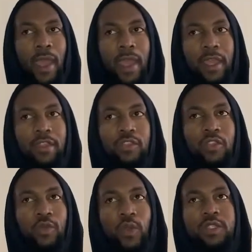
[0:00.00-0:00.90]
And
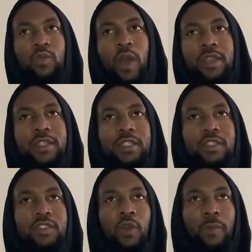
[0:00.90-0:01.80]
the reason why this
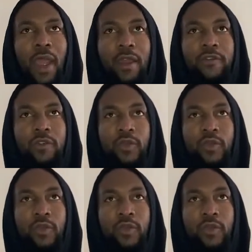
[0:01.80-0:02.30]
is so powerful,